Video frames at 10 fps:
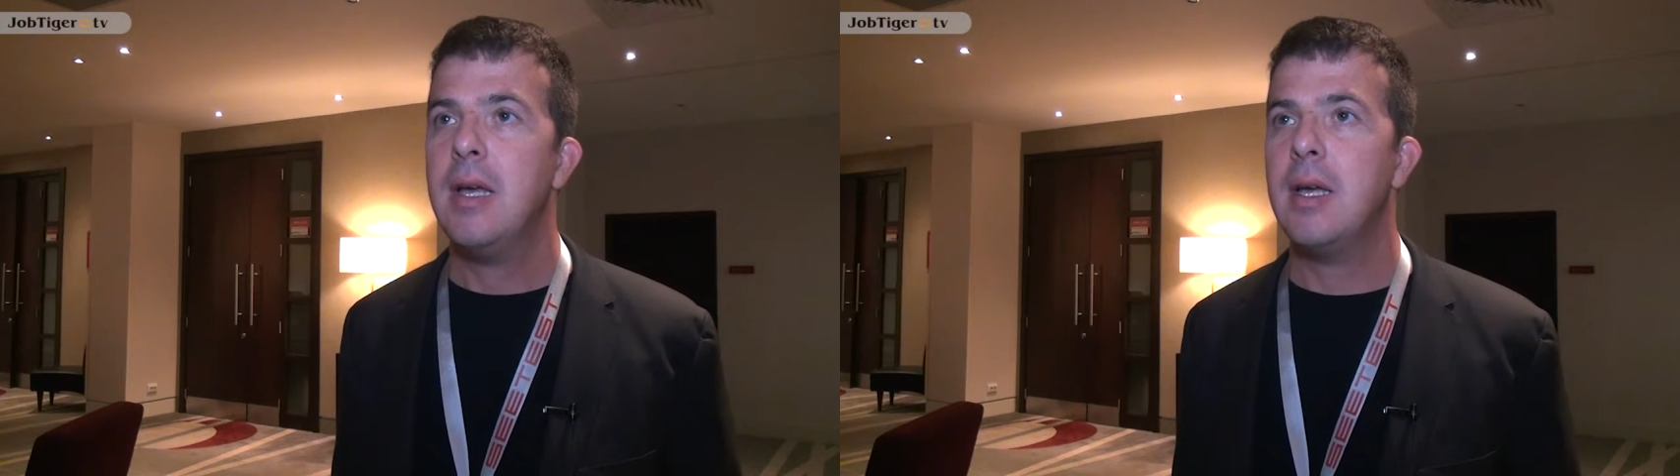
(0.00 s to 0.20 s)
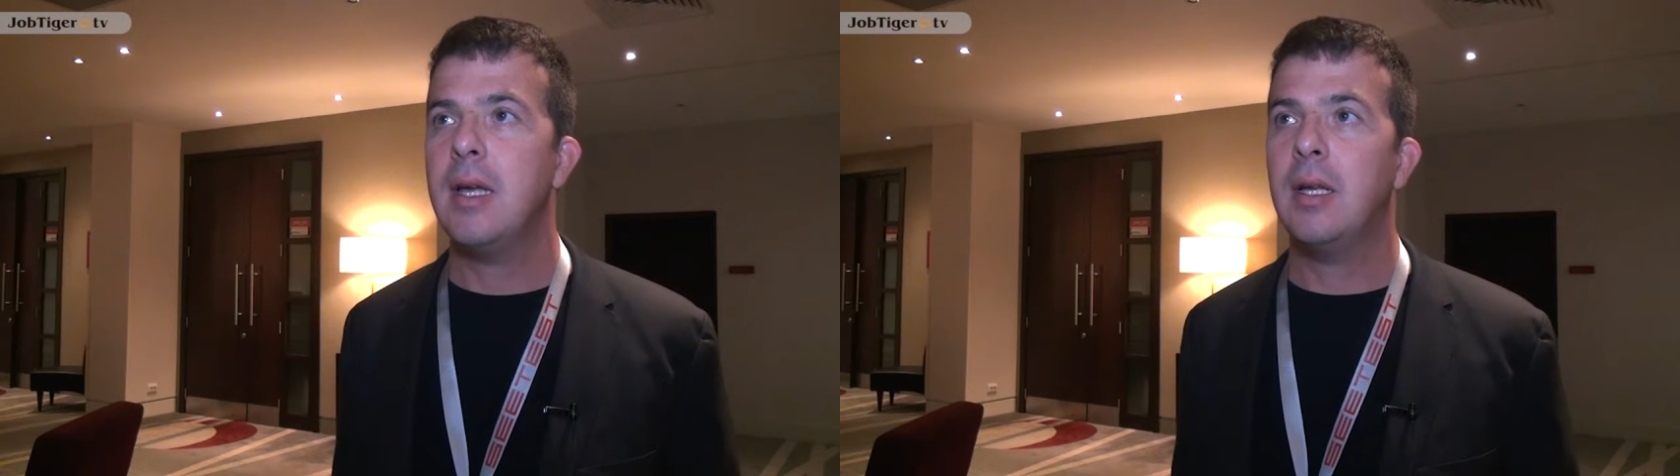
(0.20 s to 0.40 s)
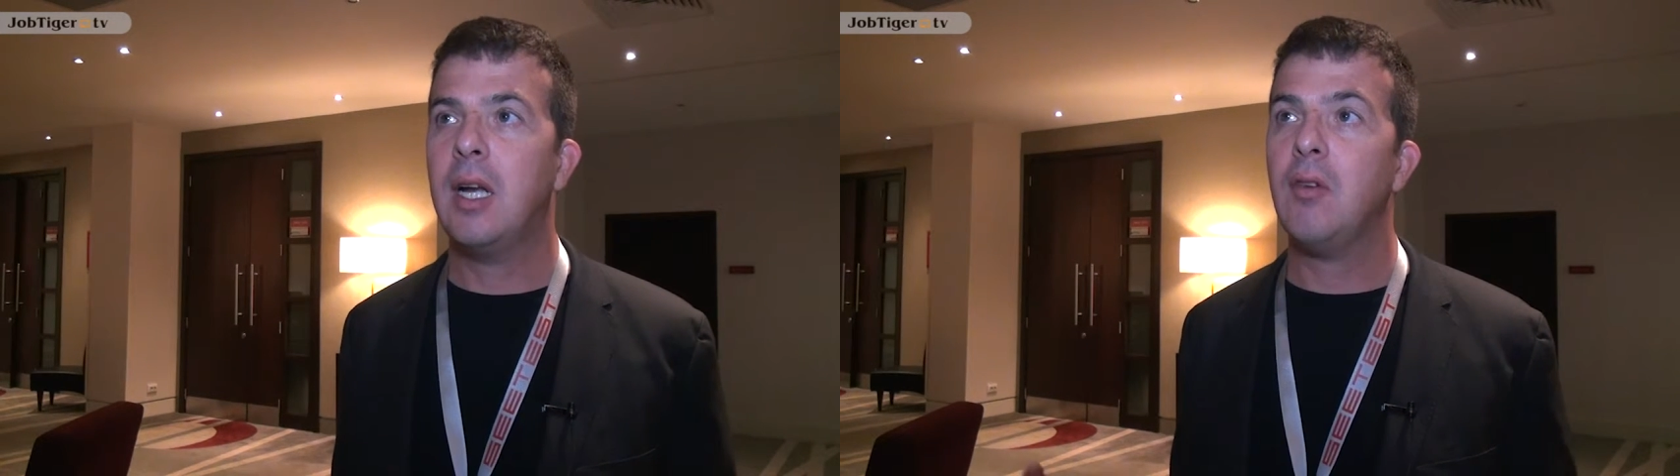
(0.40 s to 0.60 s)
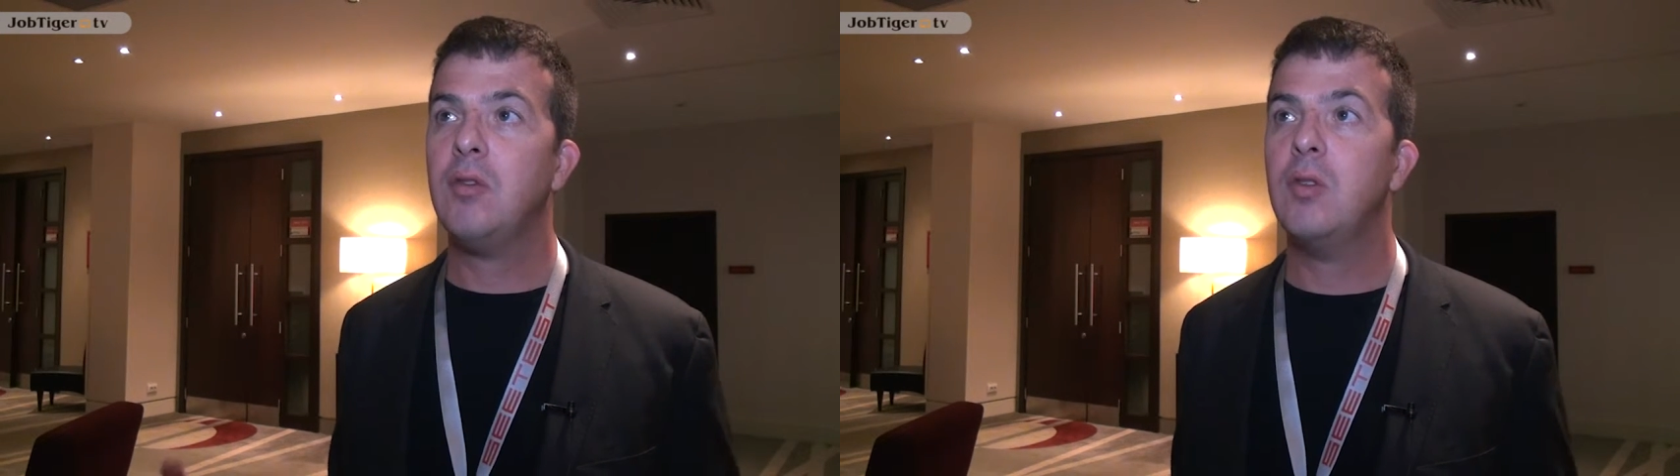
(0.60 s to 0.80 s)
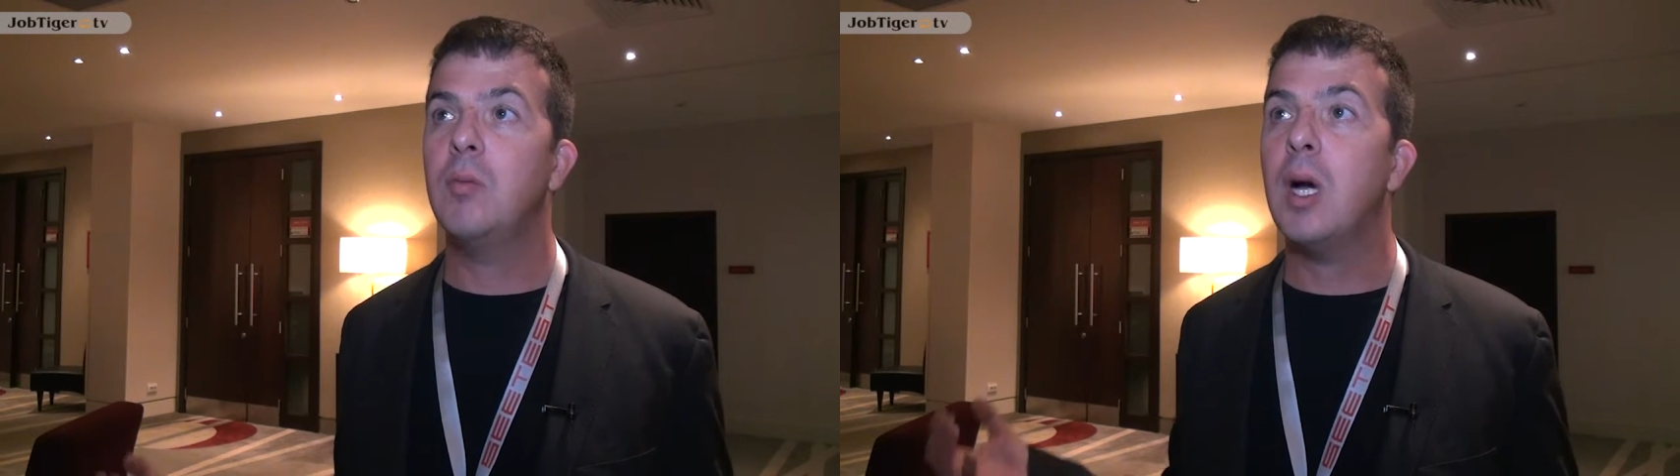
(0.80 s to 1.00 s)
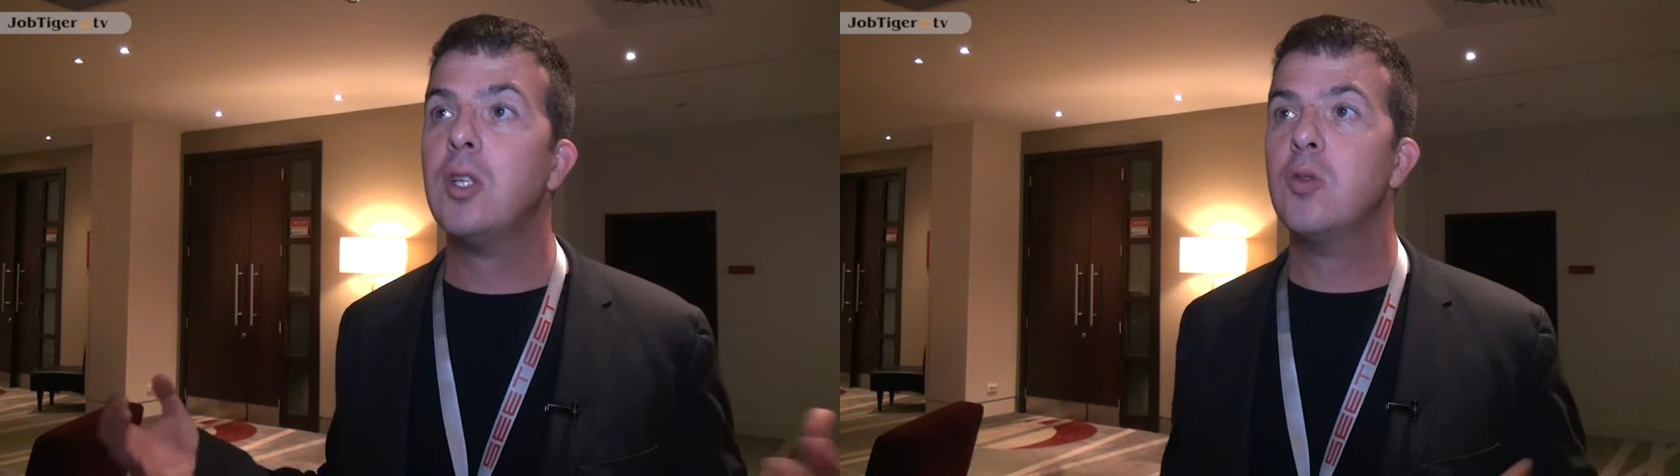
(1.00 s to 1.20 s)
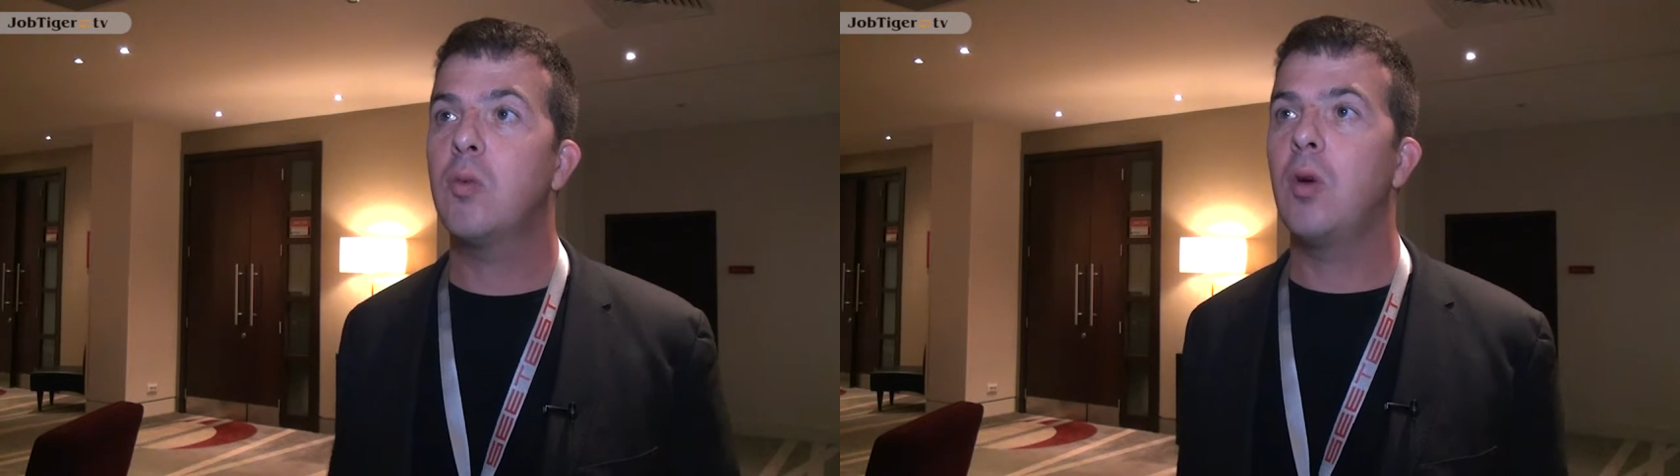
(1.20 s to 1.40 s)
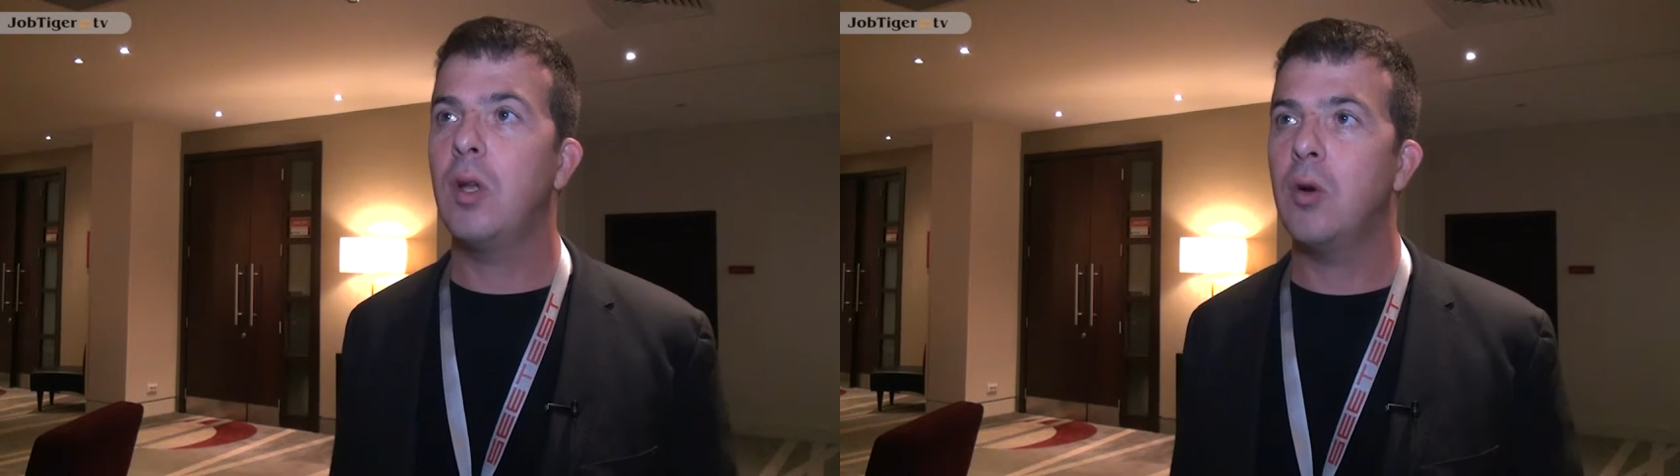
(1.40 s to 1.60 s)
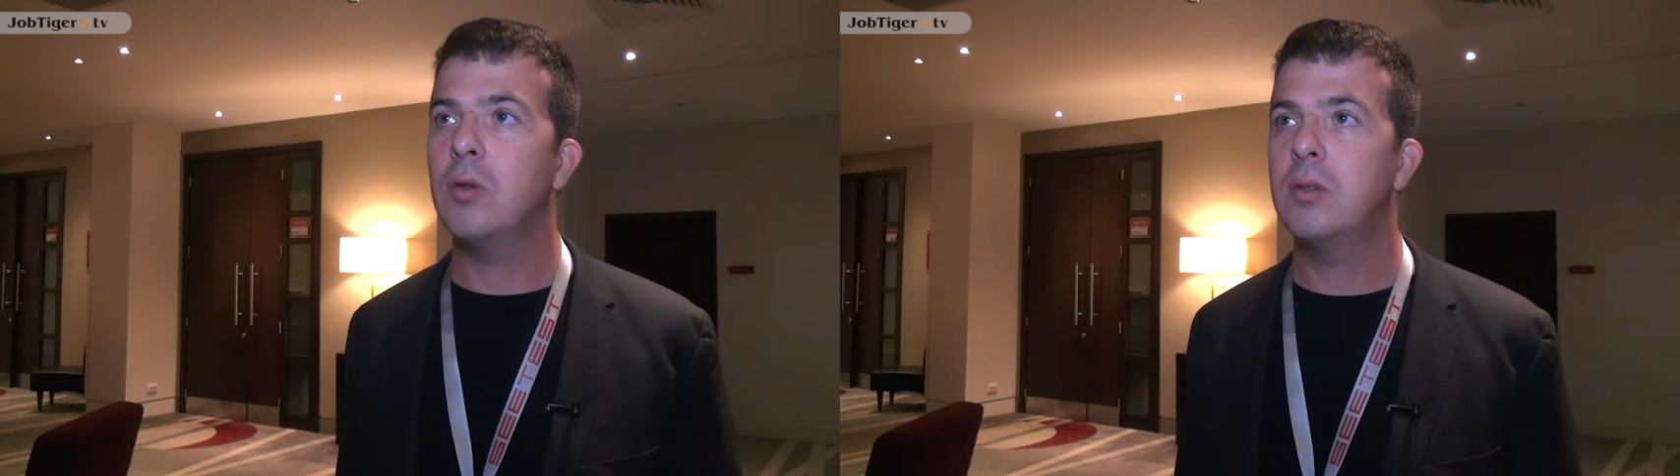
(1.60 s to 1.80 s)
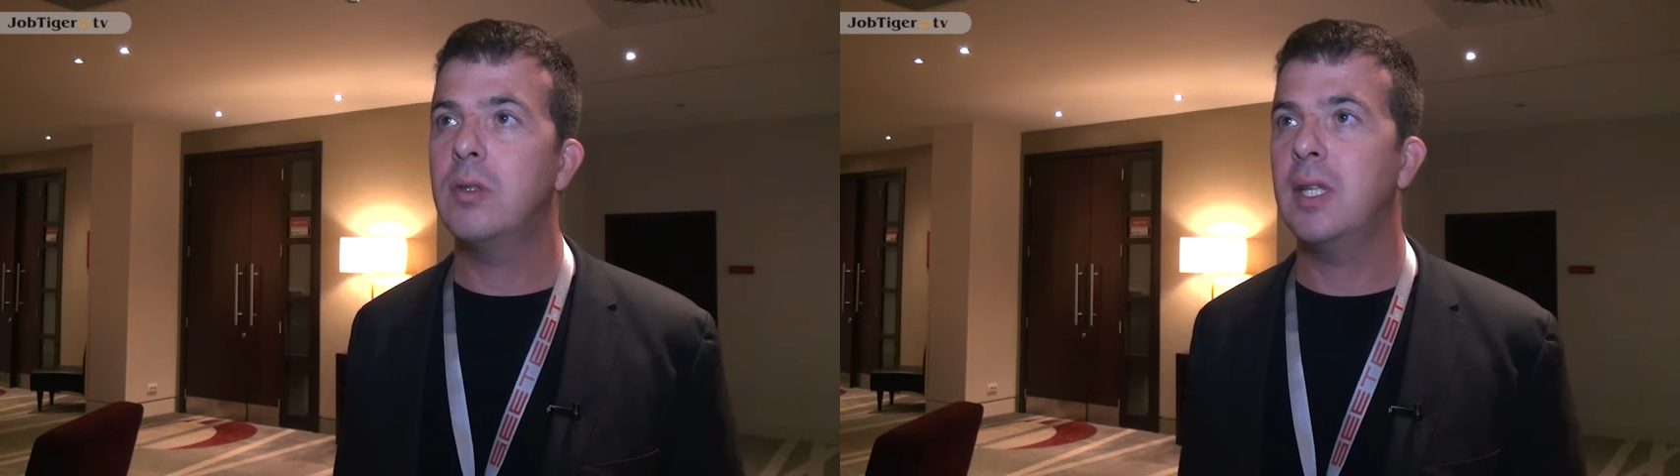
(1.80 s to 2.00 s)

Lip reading: encounter much more load